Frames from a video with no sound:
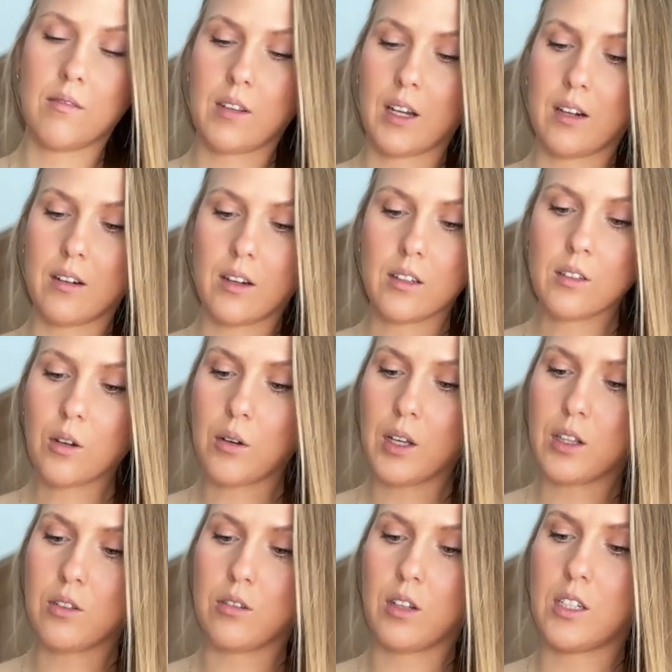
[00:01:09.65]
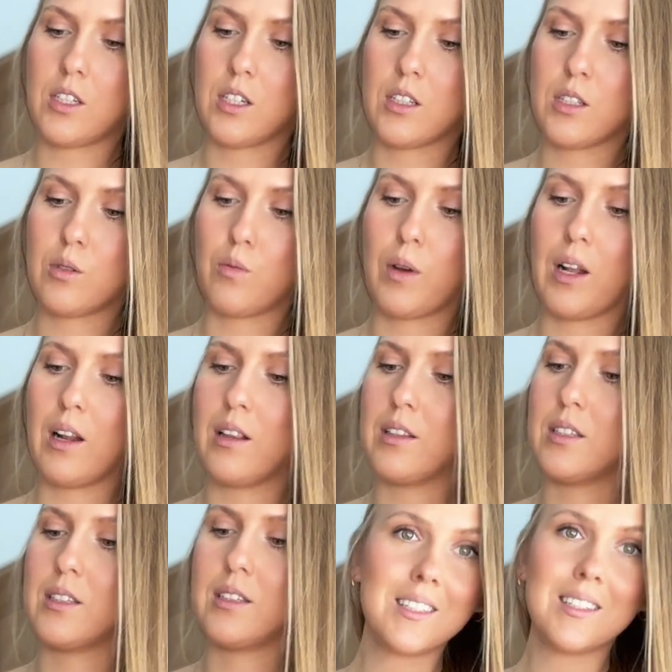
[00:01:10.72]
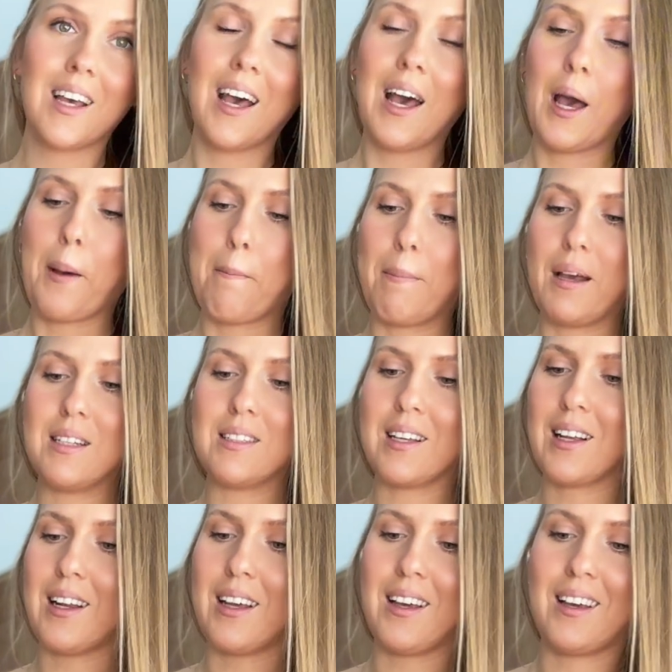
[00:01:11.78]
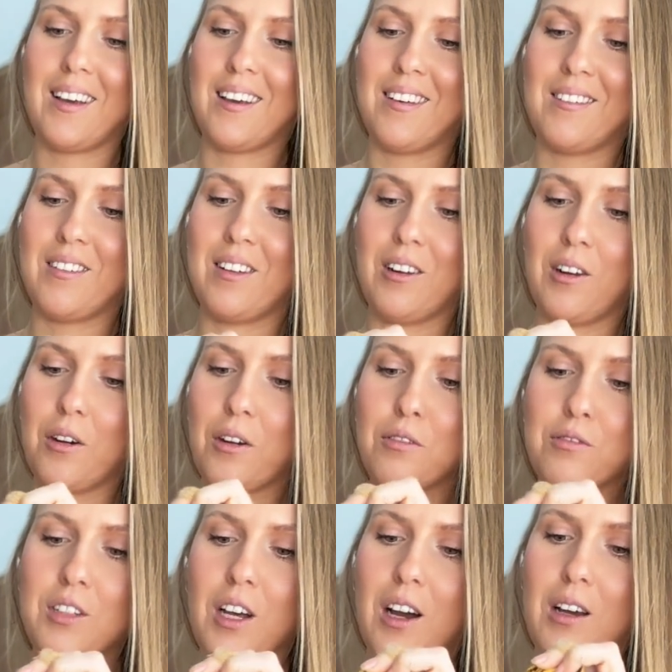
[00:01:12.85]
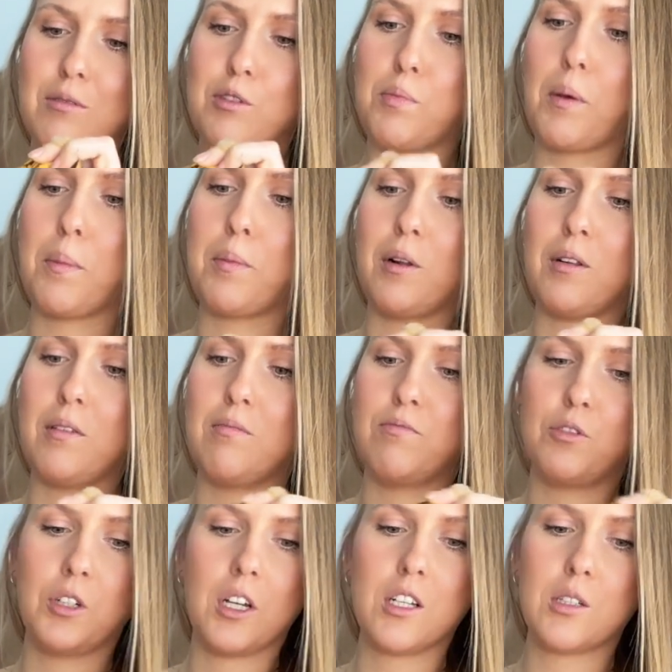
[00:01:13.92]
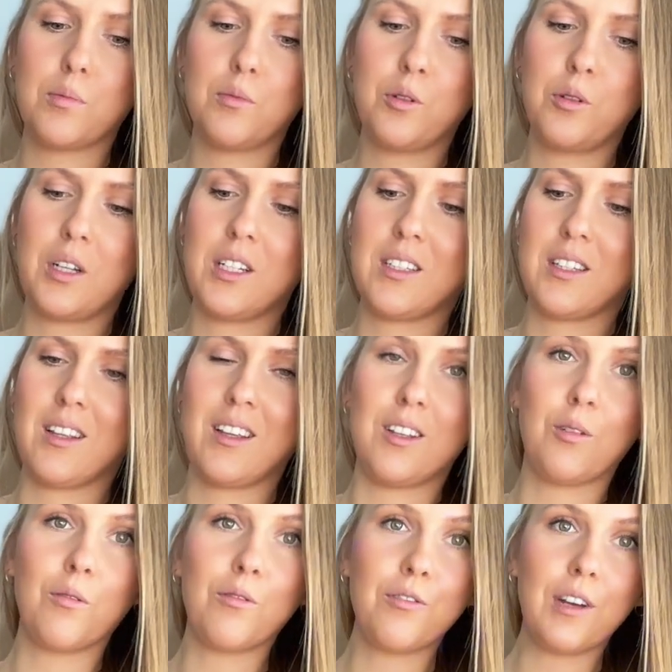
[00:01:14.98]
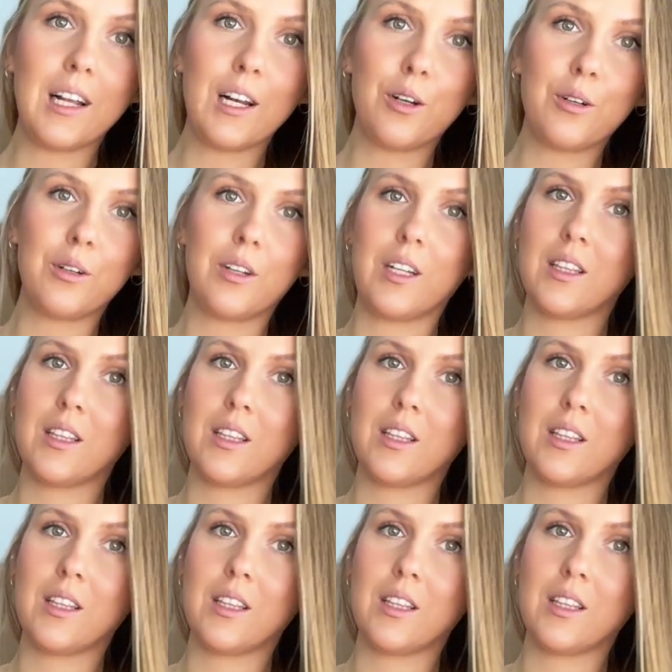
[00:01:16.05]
They're not going to digest well. This is basically, a lot of times people drink smoothies and they don't feel good.